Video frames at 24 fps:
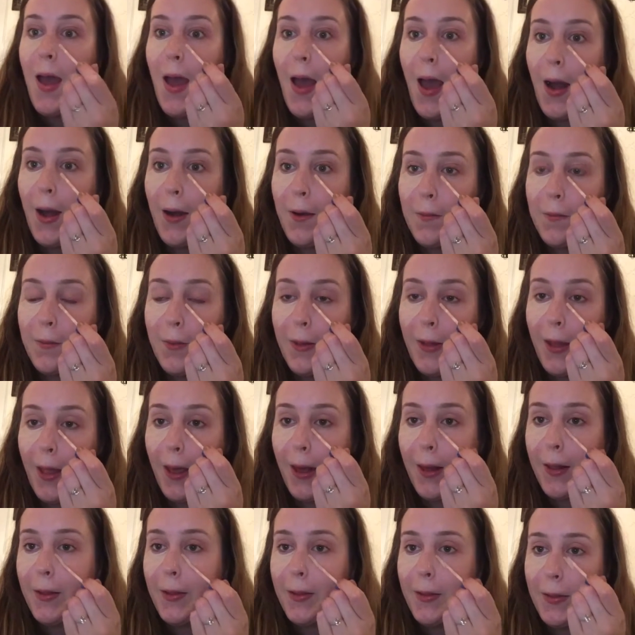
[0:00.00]
I don't really
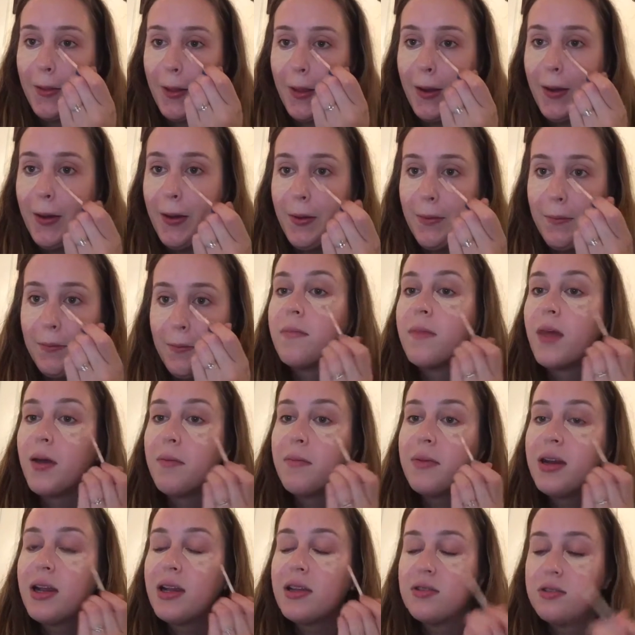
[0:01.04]
clean them. I
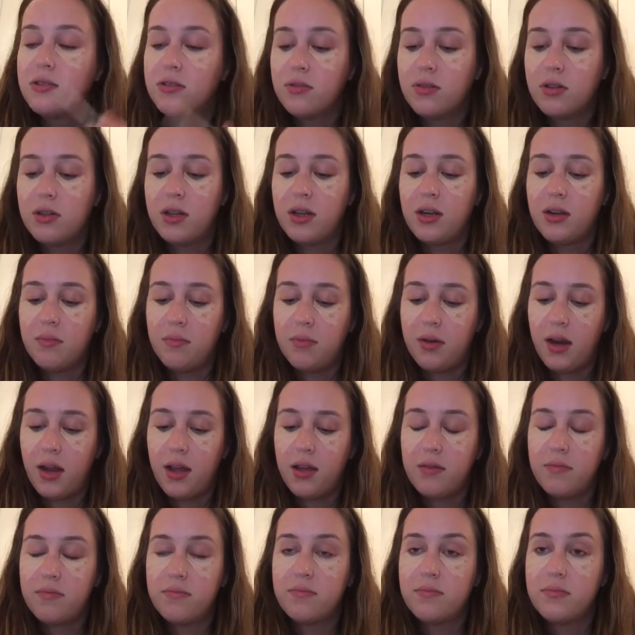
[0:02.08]
mean, I do clean them, but
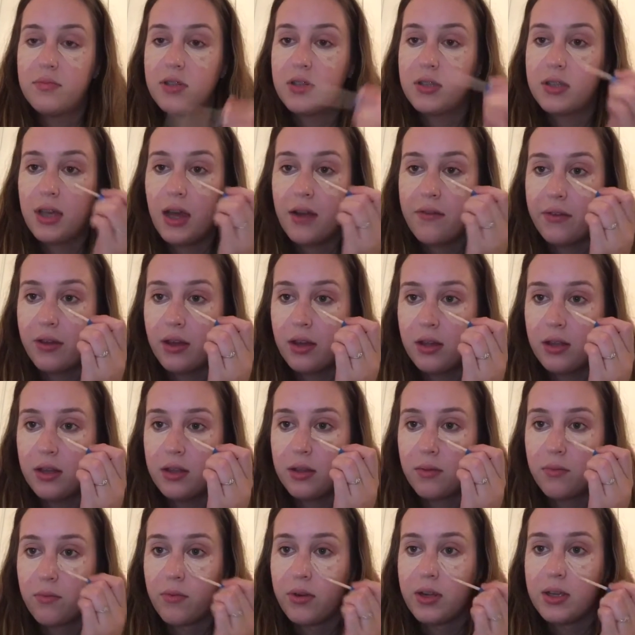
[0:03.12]
I just haven't cleaned
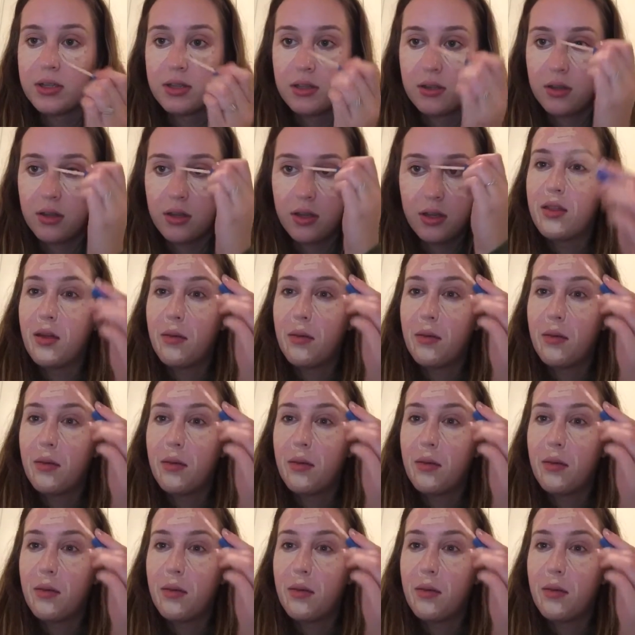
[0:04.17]
them recently.